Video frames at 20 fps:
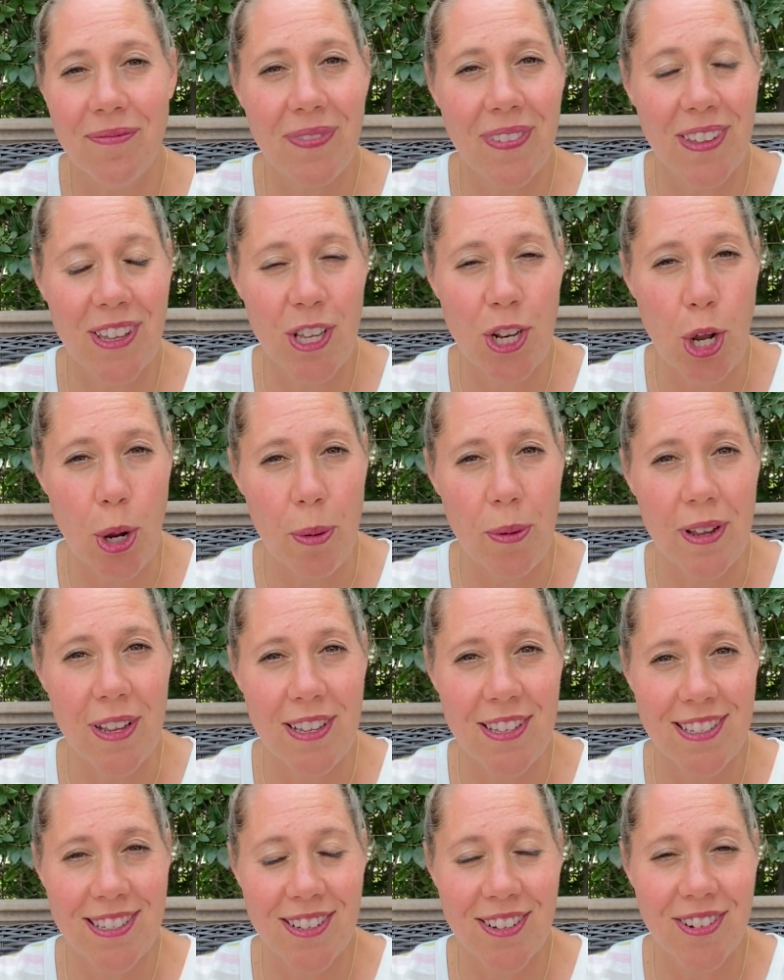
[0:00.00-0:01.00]
you know,
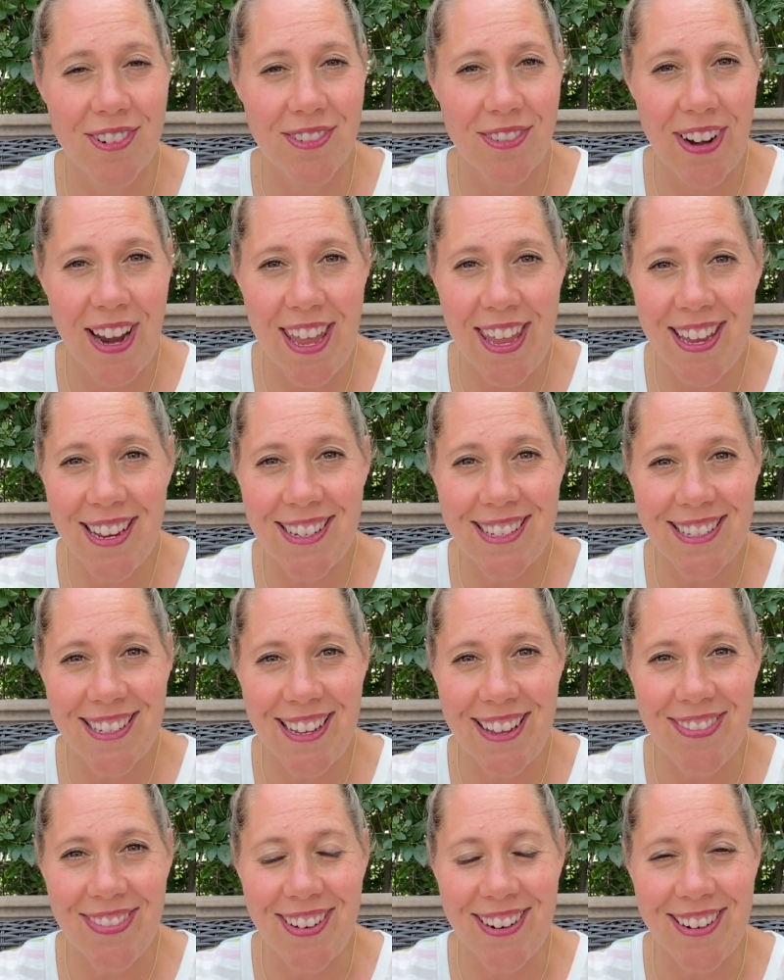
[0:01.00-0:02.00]
is great
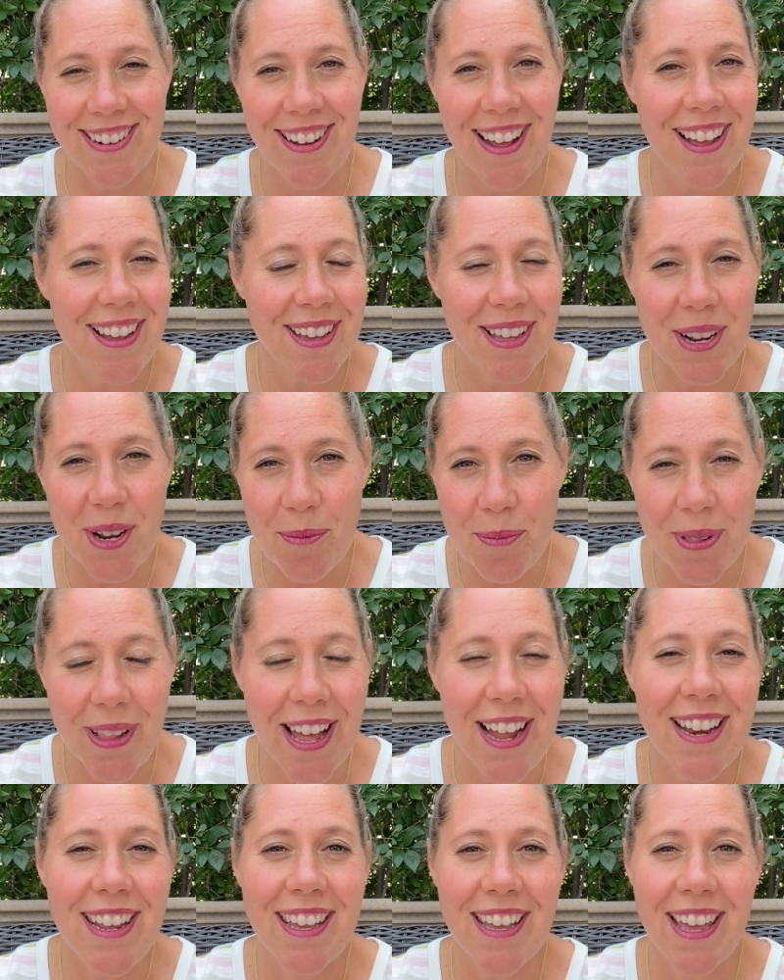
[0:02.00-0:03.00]
if you're not good at
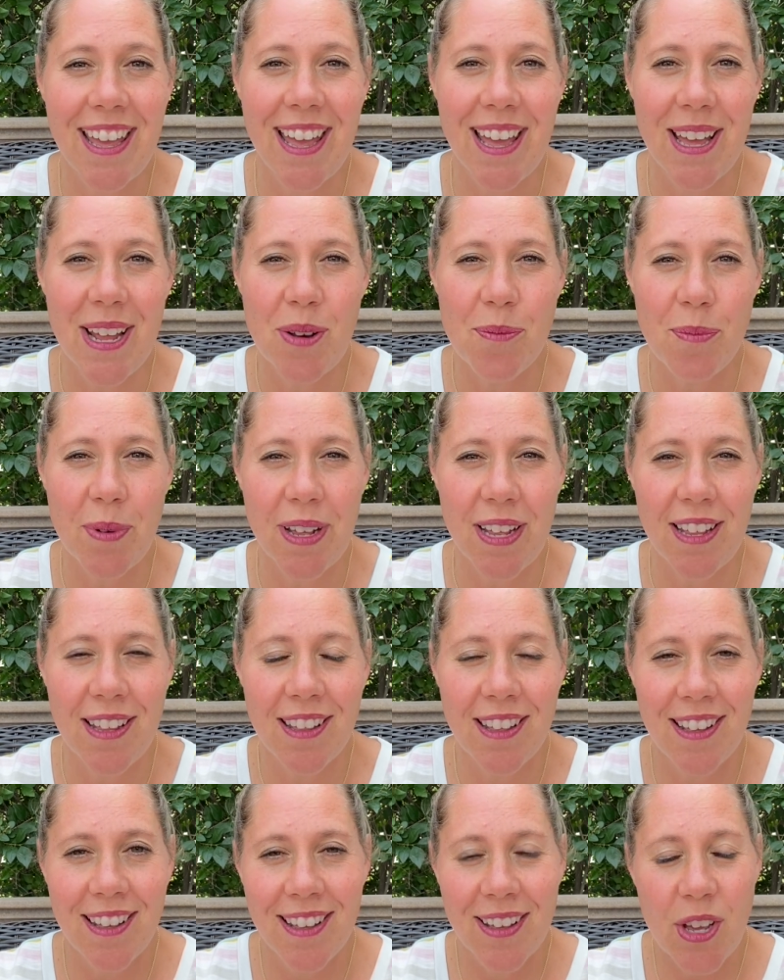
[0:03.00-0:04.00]
planning ahead, but
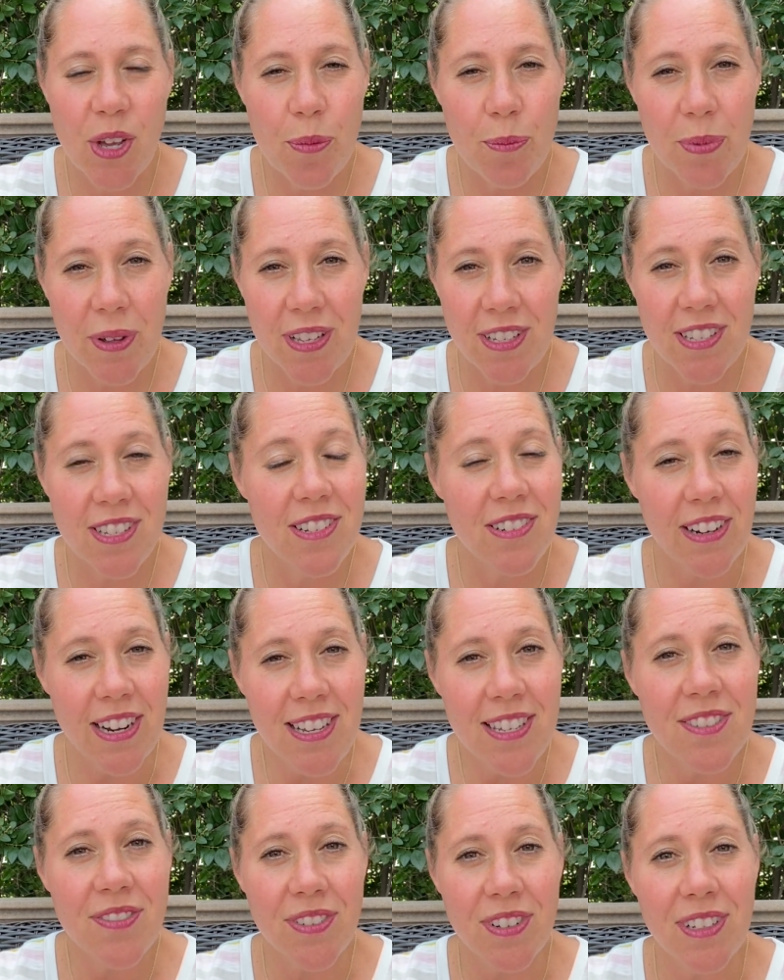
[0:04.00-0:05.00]
but
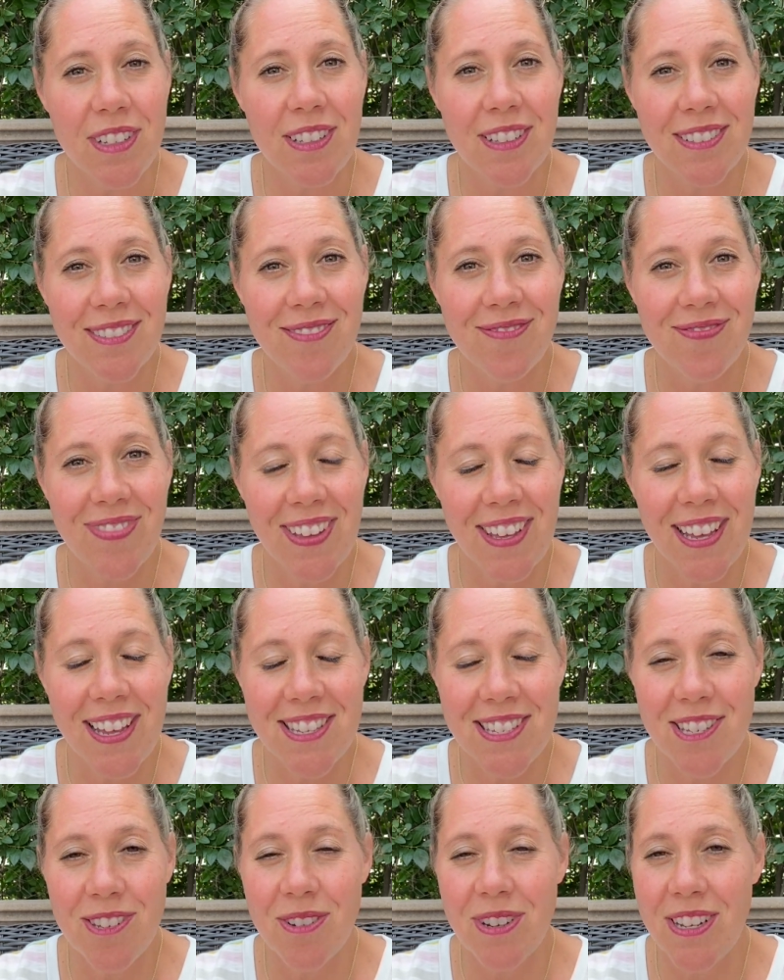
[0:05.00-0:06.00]
stressful
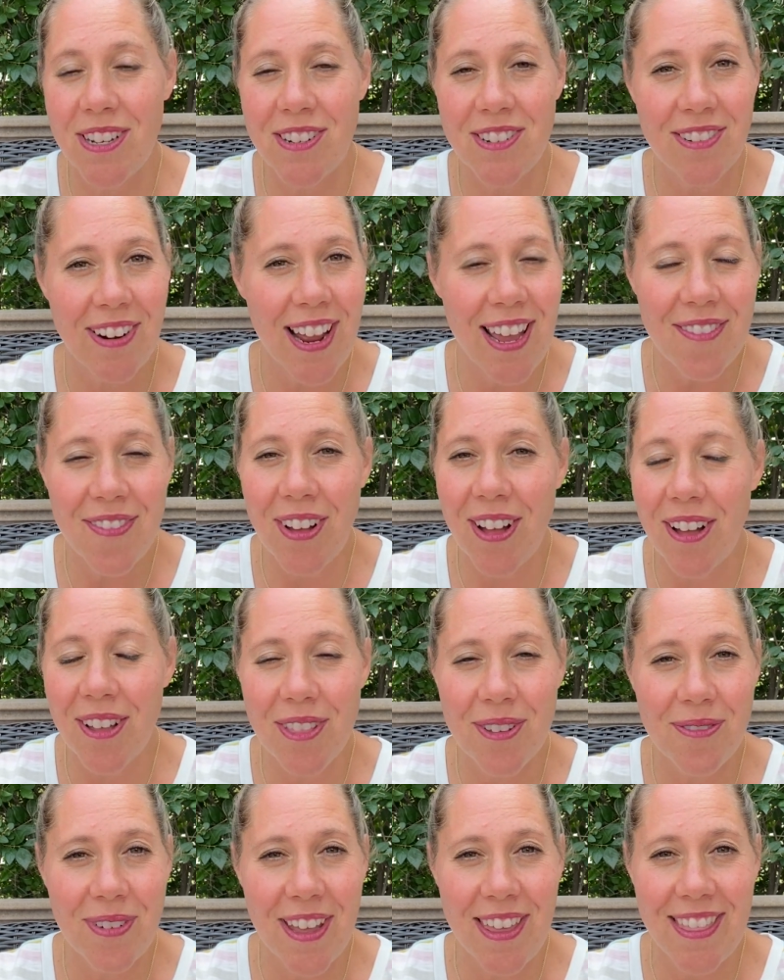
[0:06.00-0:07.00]
because you can drive all
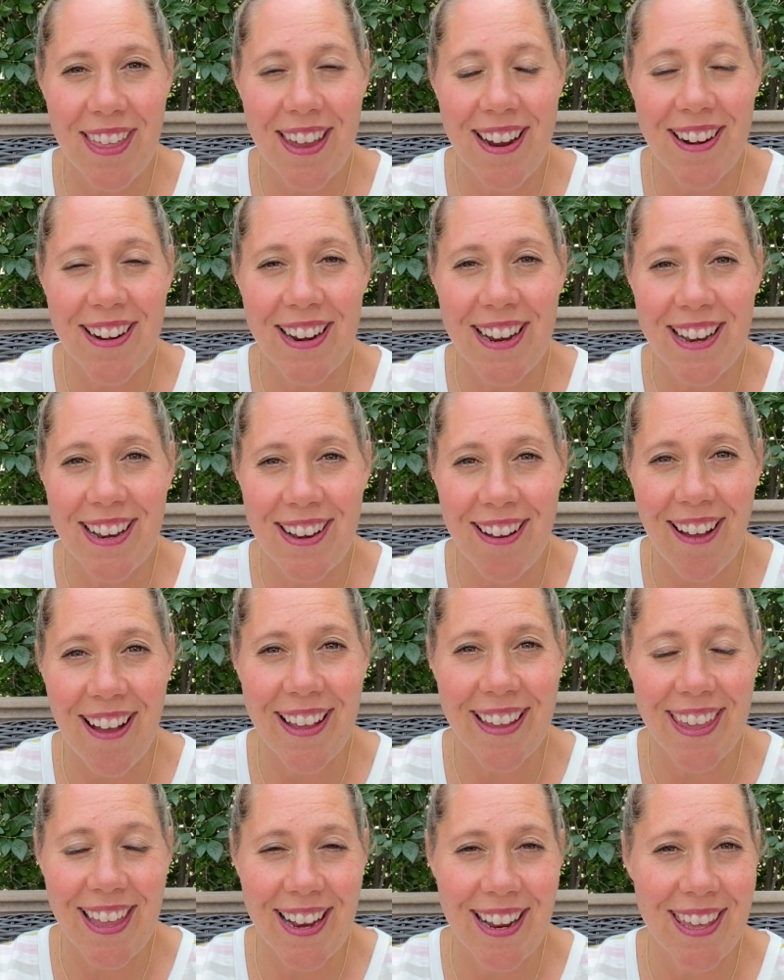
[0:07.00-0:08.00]
the way there and
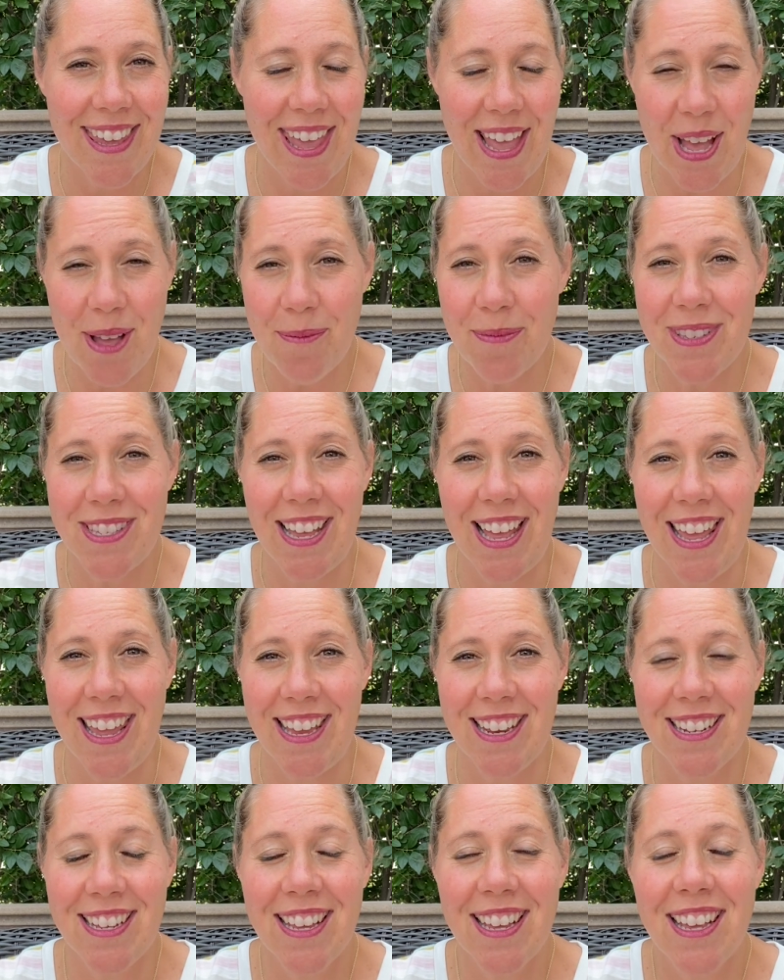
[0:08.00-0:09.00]
not get a campsite.